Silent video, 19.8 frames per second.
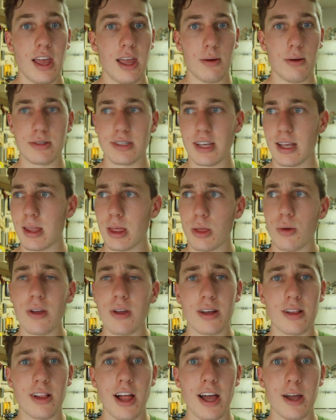It was like three
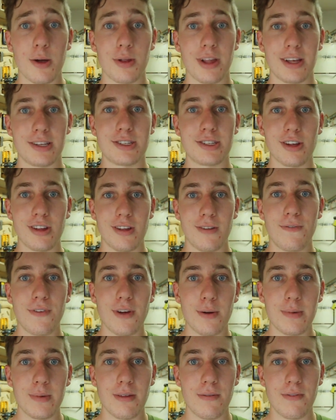o'clock when I started
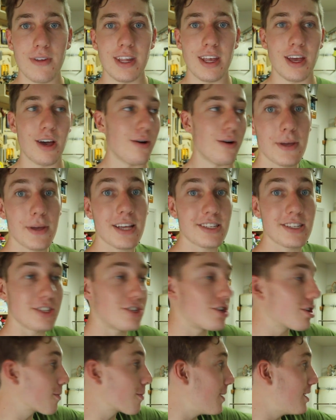filming the video because it
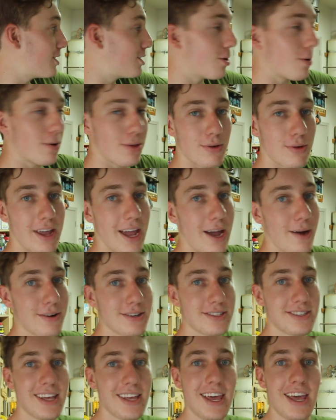took me two or three
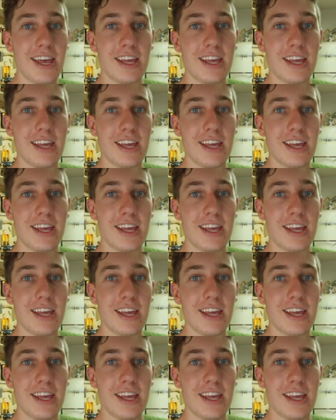hours